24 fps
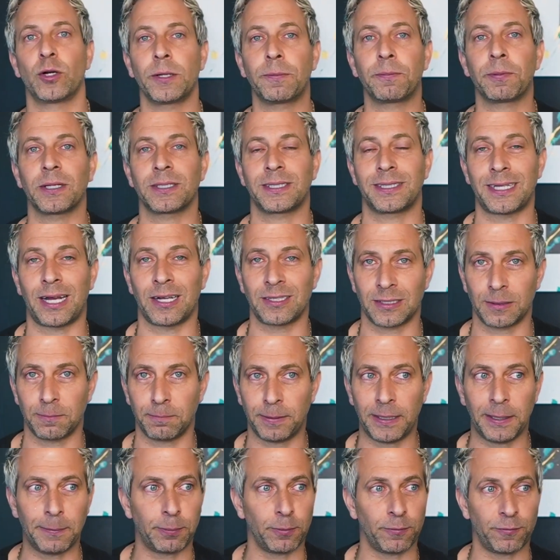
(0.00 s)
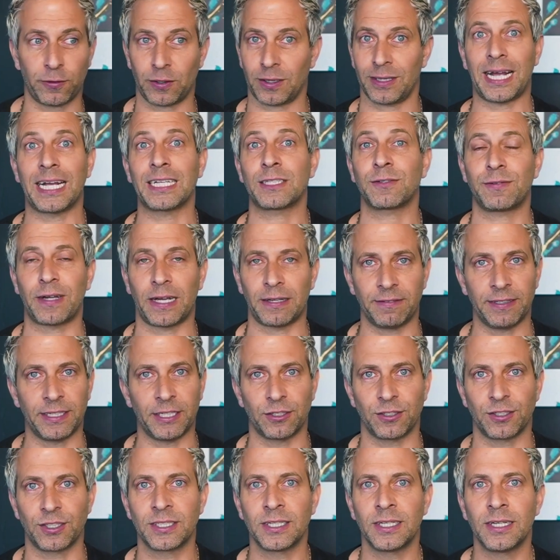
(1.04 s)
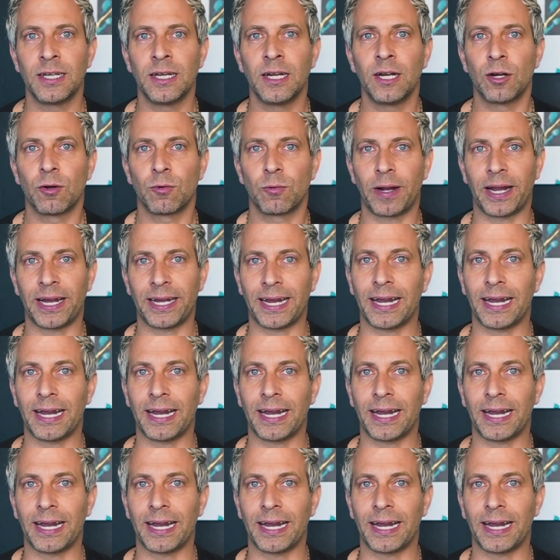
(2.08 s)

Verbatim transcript: plus thousand people for the last five years, right?